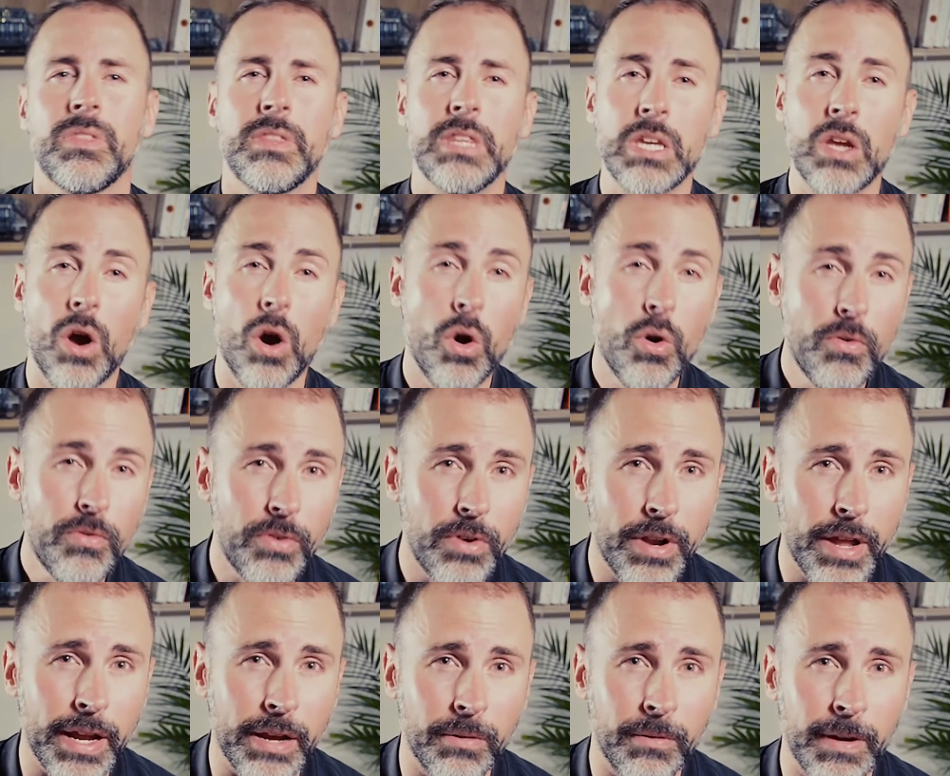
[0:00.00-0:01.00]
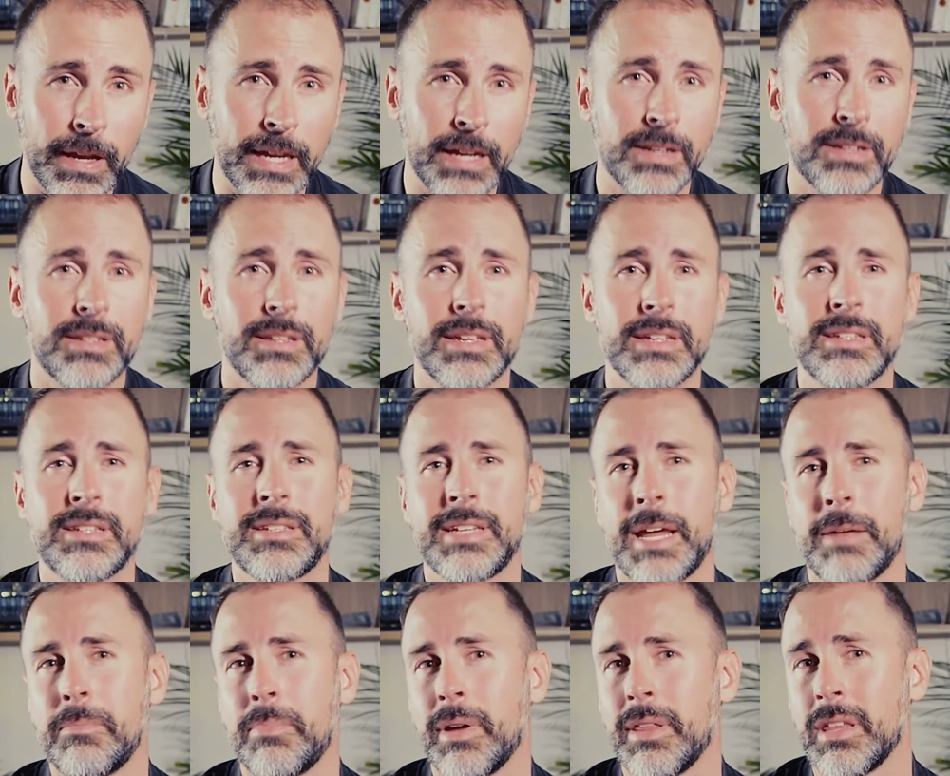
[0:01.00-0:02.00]
The overnight rate is
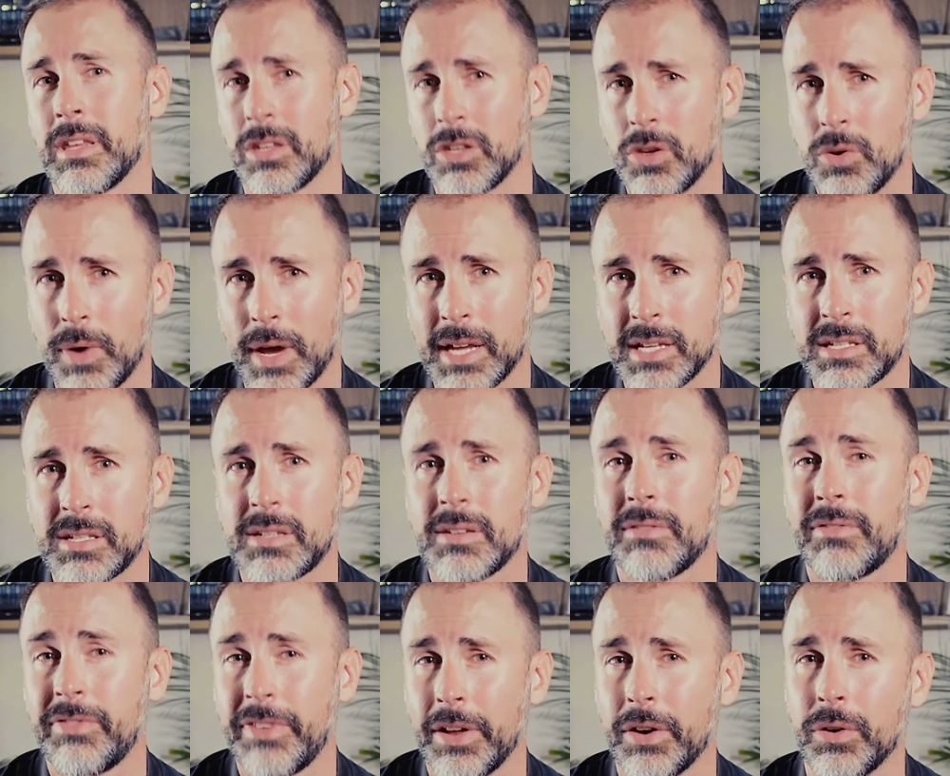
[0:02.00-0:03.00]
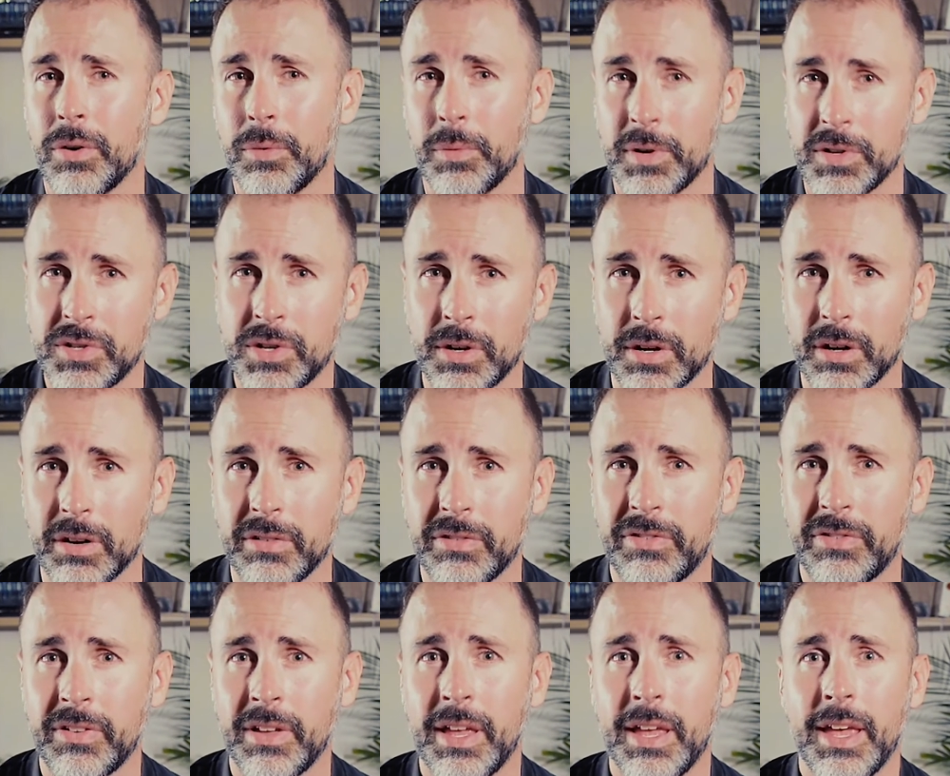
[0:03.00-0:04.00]
set by the US Federal
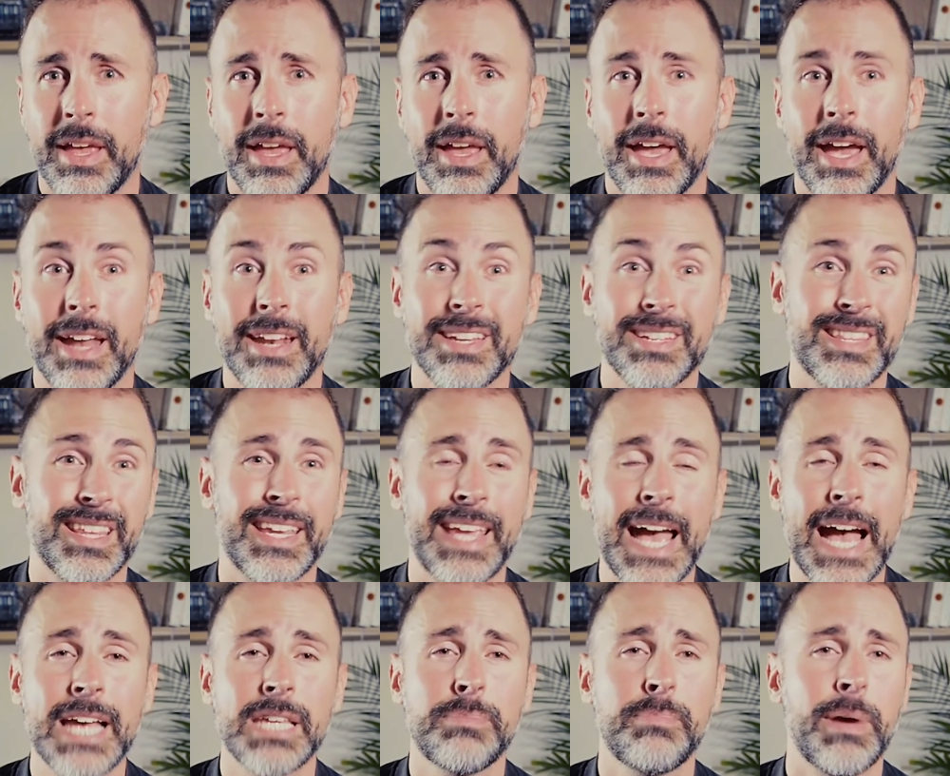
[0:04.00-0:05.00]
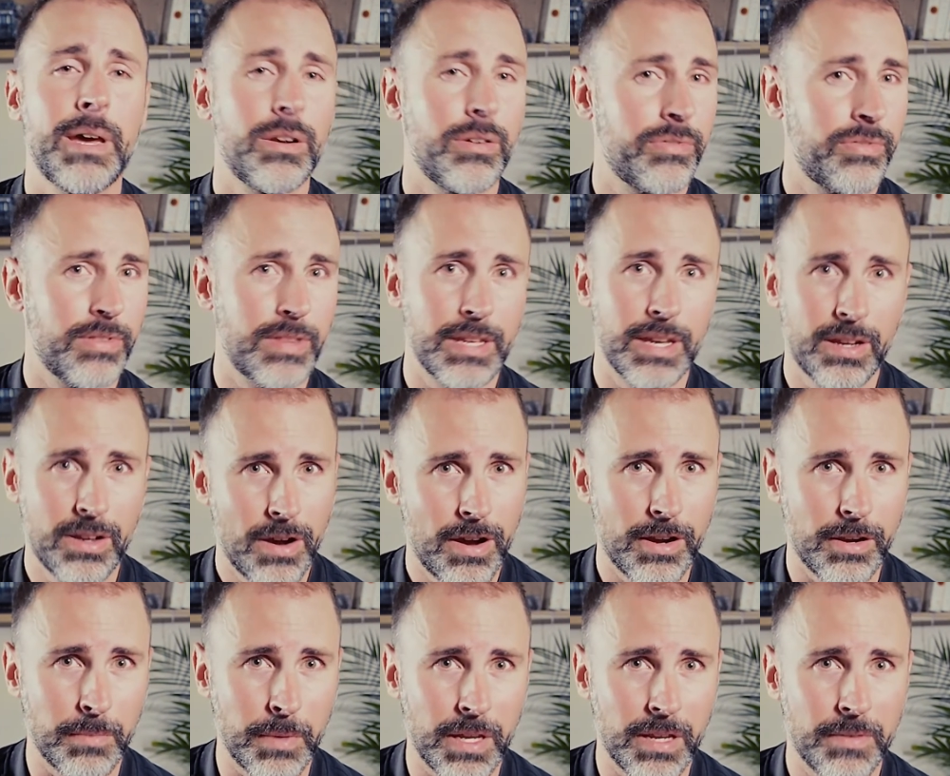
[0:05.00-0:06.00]
Reserve and is the gas pedal for the
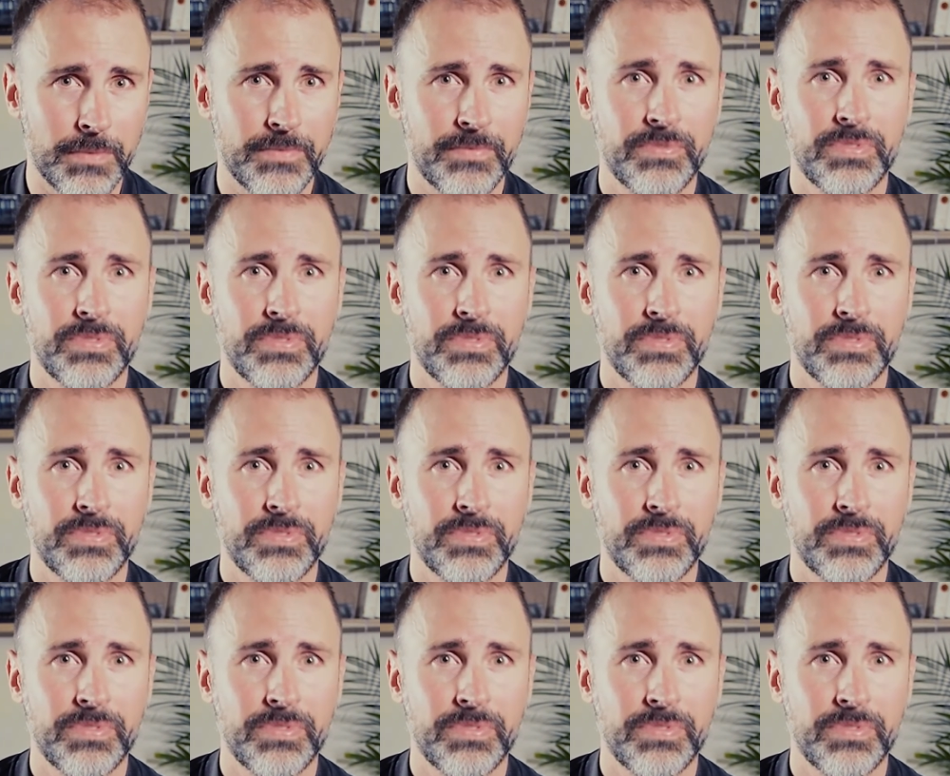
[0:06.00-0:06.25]
economy.